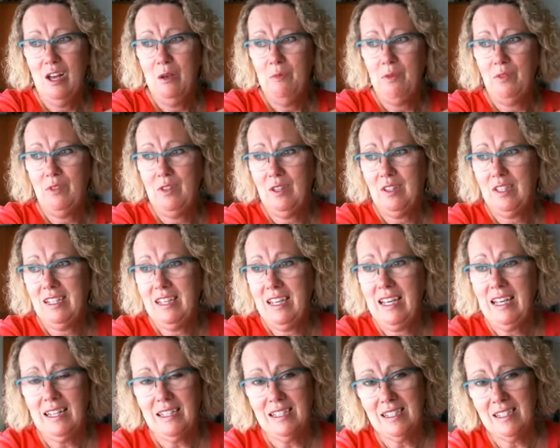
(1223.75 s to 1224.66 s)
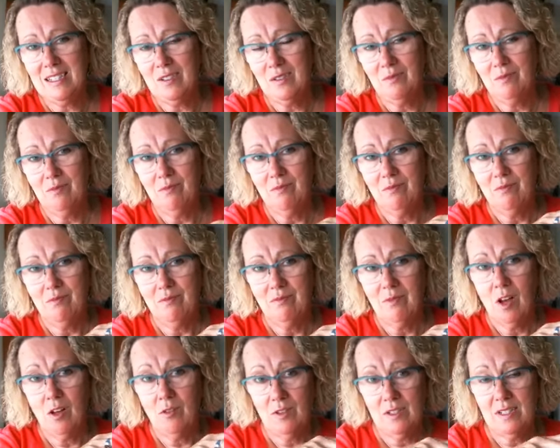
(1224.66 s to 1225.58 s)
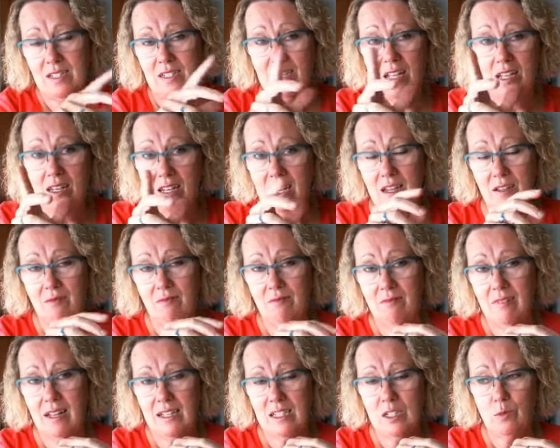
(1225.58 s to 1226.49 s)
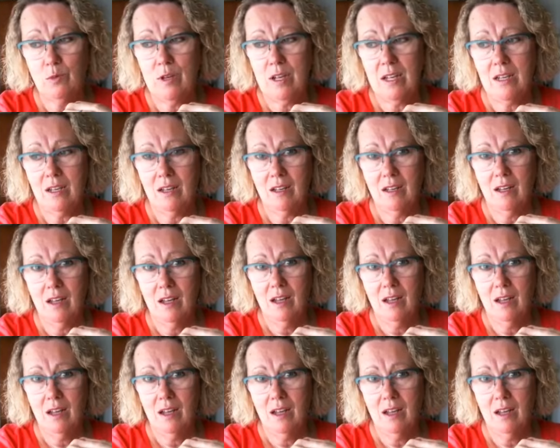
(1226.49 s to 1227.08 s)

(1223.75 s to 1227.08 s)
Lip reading: But the geese on this Sunday last week,